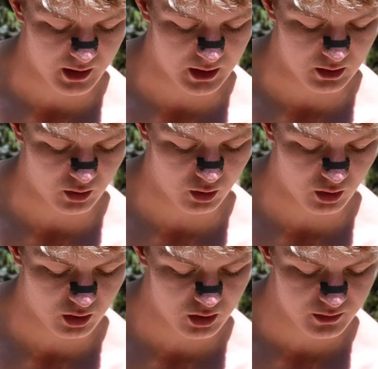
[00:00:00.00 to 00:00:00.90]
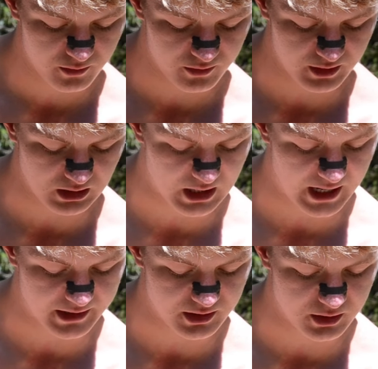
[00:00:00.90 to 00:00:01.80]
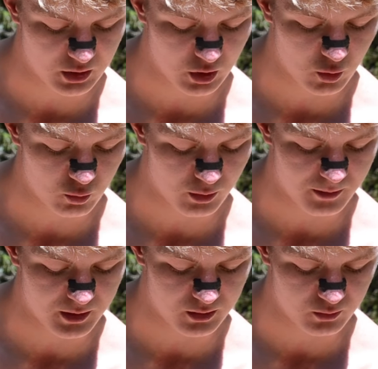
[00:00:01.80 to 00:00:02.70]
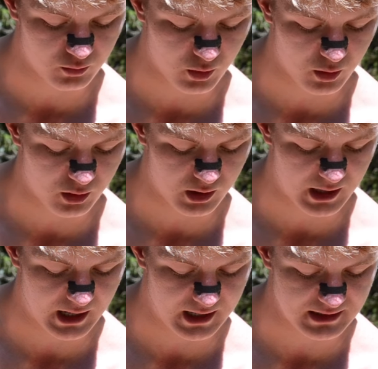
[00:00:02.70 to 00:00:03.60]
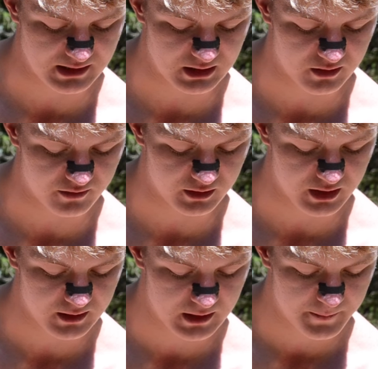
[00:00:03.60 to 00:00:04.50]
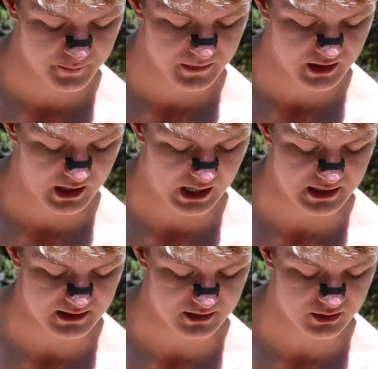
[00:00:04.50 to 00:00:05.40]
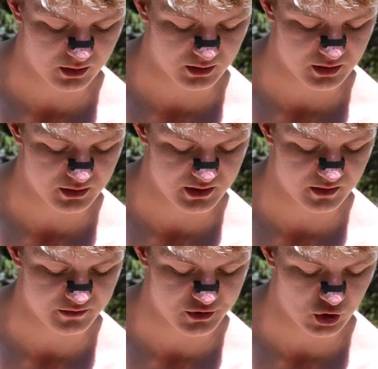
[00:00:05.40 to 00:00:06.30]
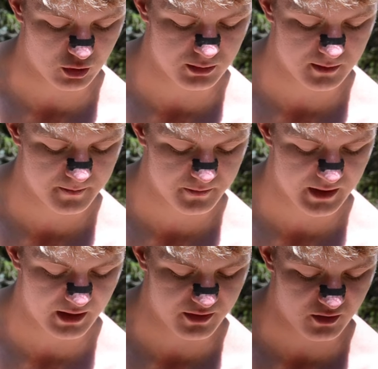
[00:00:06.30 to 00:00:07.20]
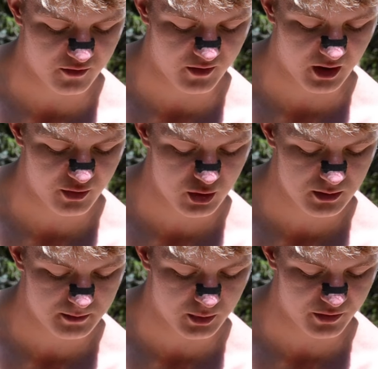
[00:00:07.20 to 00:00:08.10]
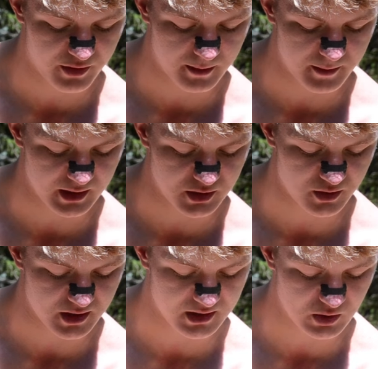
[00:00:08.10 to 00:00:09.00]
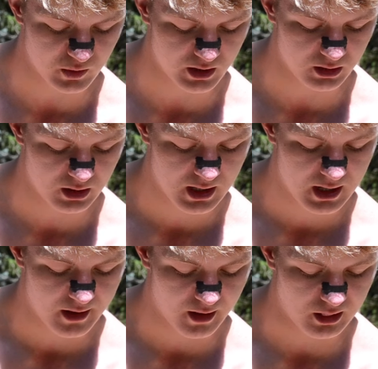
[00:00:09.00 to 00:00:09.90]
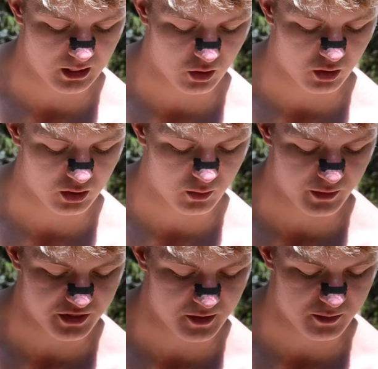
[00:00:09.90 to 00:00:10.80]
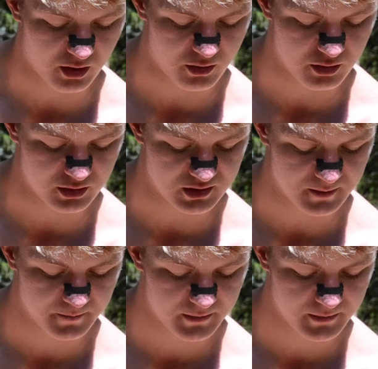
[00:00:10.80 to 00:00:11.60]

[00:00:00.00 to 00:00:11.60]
In all the land, no woman were as lovely as the daughters of Job, and their father put them into his will along with their brothers.